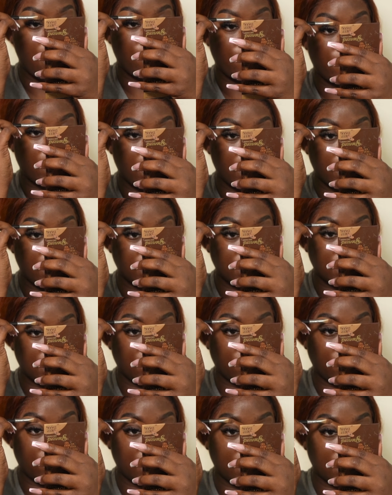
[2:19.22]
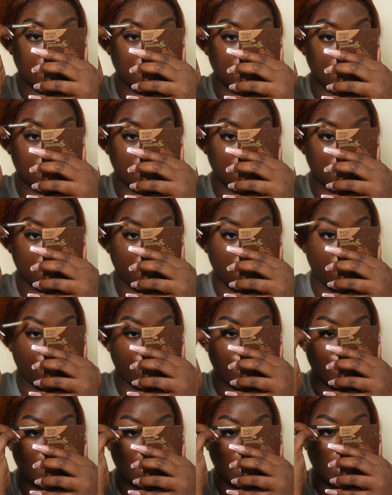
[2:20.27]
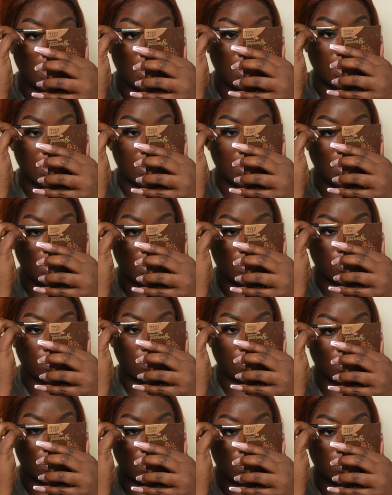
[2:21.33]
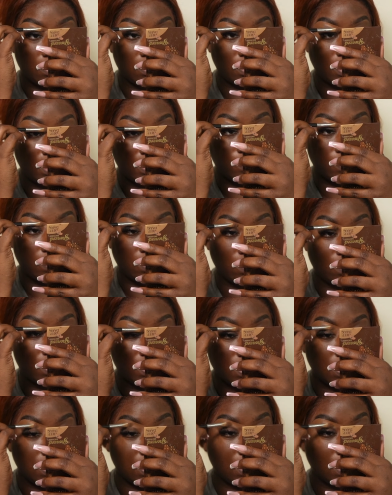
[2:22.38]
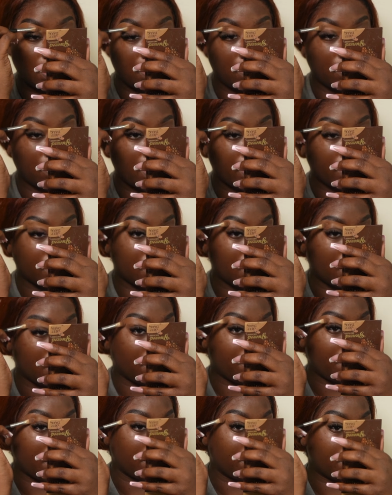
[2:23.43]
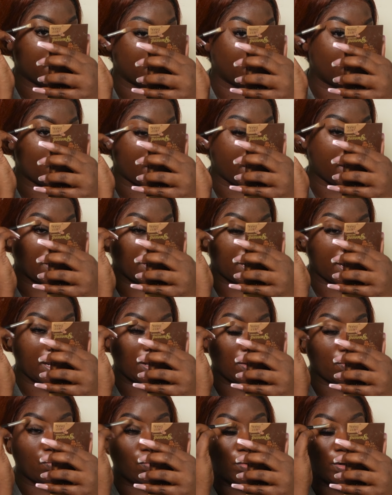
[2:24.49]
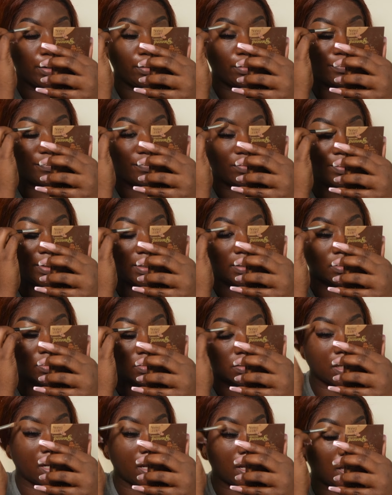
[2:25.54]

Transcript: for us to fix it. So, yeah, girl, if yours didn't go like that, baby, you had a wonderful Mother's Day.